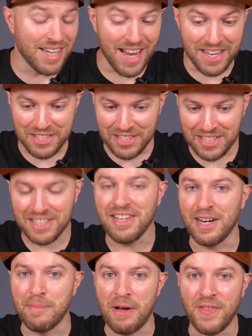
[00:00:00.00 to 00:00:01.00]
Yeah, so this is
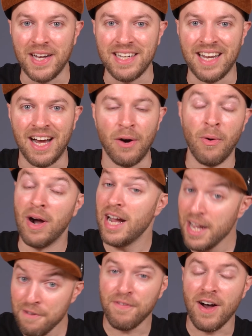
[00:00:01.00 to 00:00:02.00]
kind of my thing now.
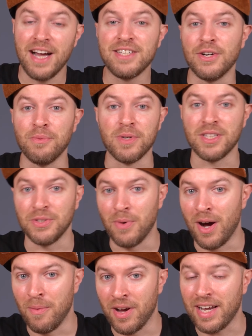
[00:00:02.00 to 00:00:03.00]
If I don't want to do
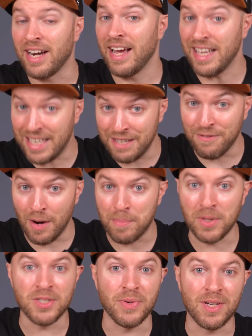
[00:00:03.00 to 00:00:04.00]
artwork and I give up
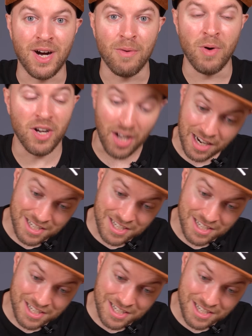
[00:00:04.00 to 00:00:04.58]
on doing artwork, I